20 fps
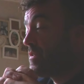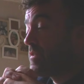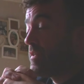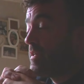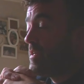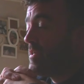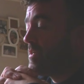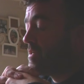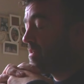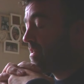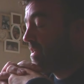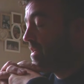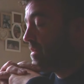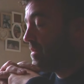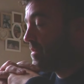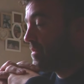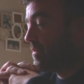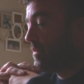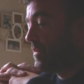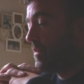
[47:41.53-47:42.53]

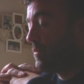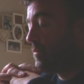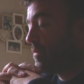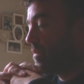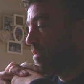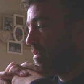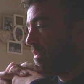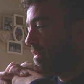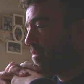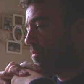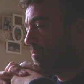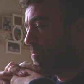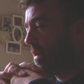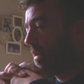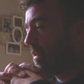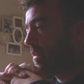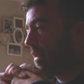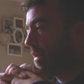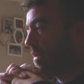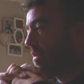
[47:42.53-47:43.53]
see some
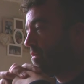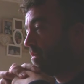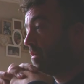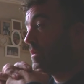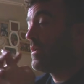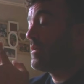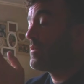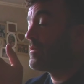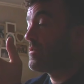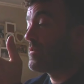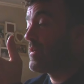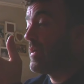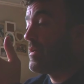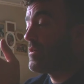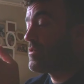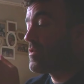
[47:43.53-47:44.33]
bad things, and as I say,